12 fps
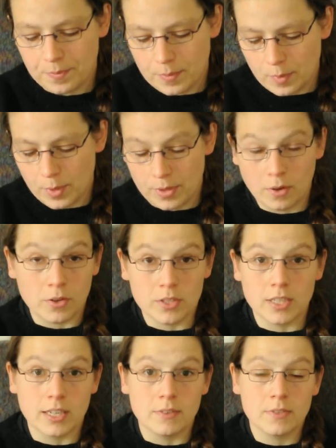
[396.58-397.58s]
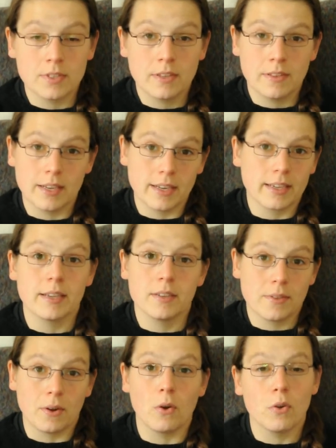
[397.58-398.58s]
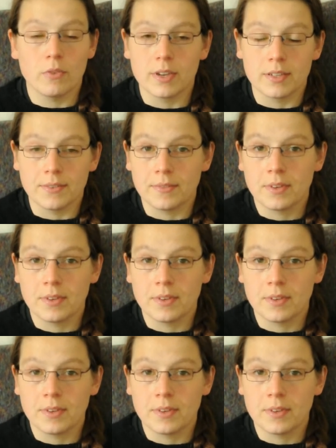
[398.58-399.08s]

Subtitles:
with long sleeves that I can throw over in.